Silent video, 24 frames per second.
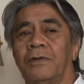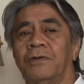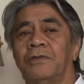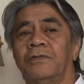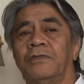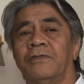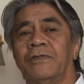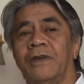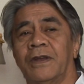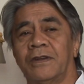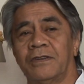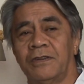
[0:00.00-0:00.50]

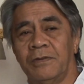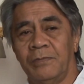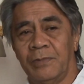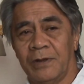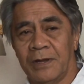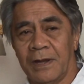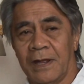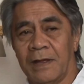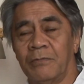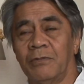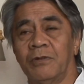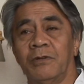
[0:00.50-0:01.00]
have actually
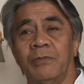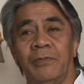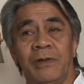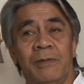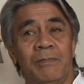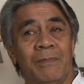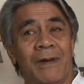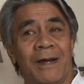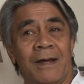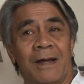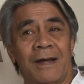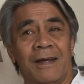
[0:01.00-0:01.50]
been able to be
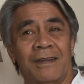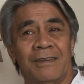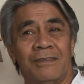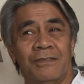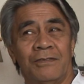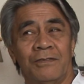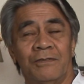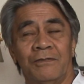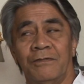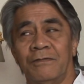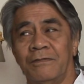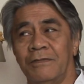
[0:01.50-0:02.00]
part
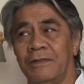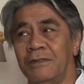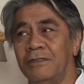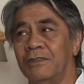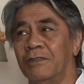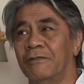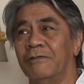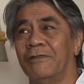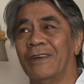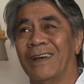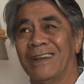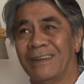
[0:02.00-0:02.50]
of the
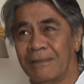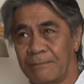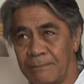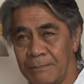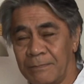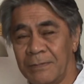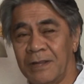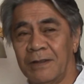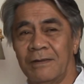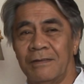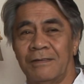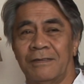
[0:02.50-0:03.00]

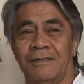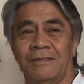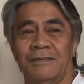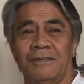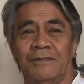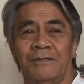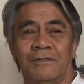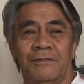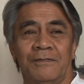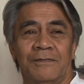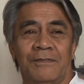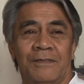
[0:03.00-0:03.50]
development
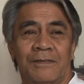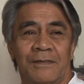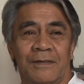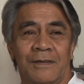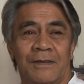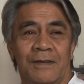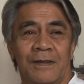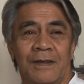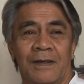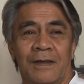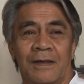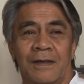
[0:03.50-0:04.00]
of
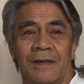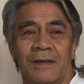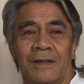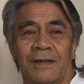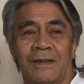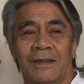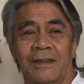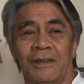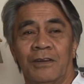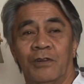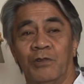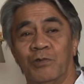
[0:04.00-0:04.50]

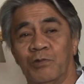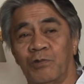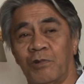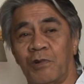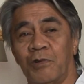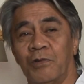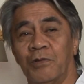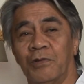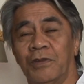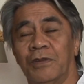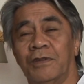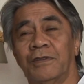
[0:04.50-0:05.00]
in the
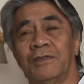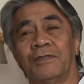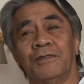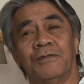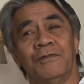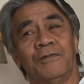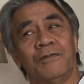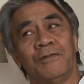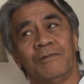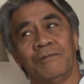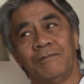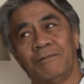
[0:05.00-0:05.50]
growth
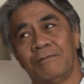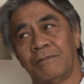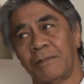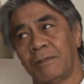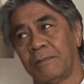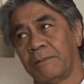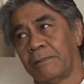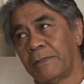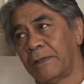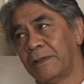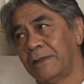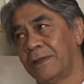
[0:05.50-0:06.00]
of
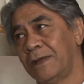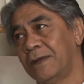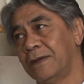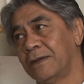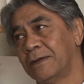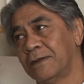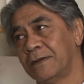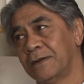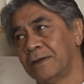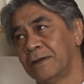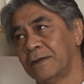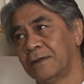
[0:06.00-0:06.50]

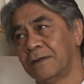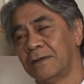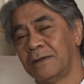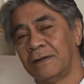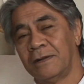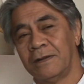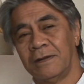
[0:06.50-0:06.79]
theatre,